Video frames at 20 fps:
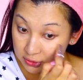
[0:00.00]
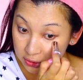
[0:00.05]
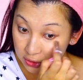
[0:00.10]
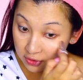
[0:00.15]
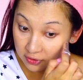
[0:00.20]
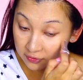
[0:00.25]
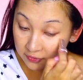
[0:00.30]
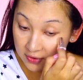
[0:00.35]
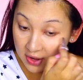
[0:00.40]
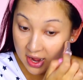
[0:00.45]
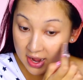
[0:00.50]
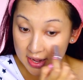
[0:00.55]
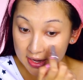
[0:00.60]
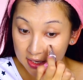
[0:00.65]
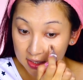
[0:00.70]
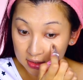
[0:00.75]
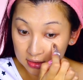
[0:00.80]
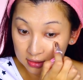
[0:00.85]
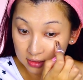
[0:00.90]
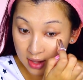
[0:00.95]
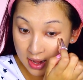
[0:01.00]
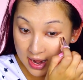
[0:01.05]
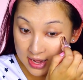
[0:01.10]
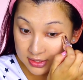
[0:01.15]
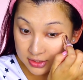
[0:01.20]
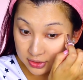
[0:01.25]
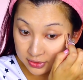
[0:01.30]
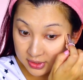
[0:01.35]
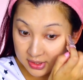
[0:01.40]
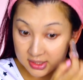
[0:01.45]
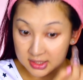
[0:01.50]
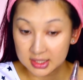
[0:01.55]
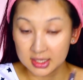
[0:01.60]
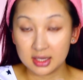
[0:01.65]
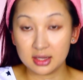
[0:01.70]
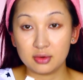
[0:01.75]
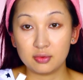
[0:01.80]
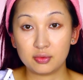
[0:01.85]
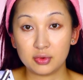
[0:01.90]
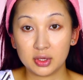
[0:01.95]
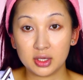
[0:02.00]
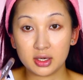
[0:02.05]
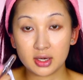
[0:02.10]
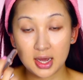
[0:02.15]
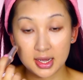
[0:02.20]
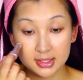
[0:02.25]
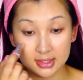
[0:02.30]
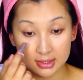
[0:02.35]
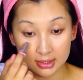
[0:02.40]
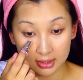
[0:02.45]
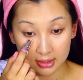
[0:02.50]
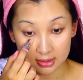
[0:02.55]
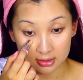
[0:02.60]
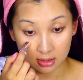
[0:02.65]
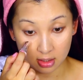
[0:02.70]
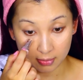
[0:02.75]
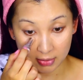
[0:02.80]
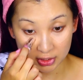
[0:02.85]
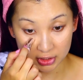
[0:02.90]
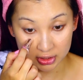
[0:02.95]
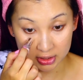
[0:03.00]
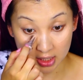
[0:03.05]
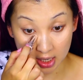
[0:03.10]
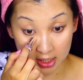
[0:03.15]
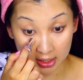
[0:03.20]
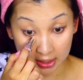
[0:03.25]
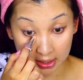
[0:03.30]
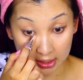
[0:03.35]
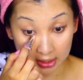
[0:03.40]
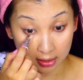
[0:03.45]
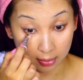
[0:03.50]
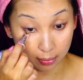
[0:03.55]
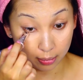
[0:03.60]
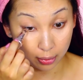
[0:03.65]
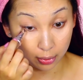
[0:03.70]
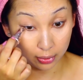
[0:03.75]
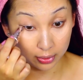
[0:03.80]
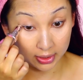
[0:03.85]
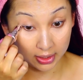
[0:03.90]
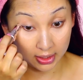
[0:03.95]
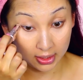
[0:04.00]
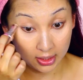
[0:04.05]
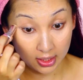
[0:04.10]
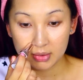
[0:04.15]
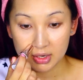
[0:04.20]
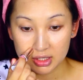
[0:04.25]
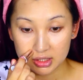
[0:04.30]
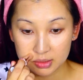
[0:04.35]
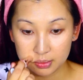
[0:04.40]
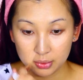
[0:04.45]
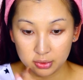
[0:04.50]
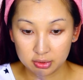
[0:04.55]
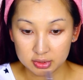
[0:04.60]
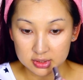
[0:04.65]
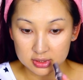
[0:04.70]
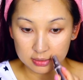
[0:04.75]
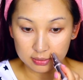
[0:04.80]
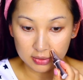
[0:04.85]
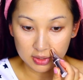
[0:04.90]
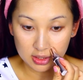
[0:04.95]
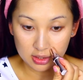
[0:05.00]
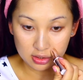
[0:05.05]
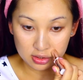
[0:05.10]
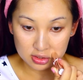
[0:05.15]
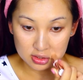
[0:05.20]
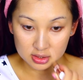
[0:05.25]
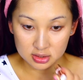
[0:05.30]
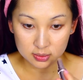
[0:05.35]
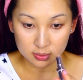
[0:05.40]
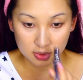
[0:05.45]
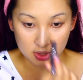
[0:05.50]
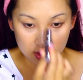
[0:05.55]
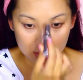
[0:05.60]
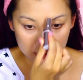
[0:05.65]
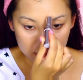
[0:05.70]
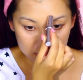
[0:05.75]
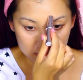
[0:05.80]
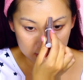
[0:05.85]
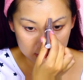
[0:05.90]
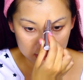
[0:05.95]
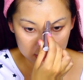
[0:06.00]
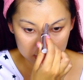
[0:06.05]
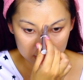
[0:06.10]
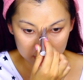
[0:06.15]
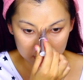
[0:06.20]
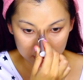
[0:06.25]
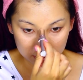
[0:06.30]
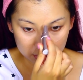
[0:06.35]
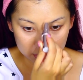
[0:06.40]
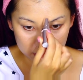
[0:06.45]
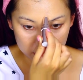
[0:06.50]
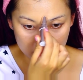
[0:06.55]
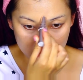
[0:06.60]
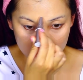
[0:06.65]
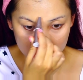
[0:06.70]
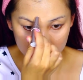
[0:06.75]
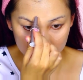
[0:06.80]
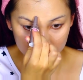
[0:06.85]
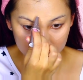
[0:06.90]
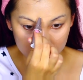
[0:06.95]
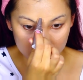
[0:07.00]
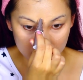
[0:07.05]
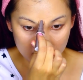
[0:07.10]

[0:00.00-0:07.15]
So far it glides on the skin really nicely. There's not much tugging and pulling. I might just put some here as well. Do a little triangle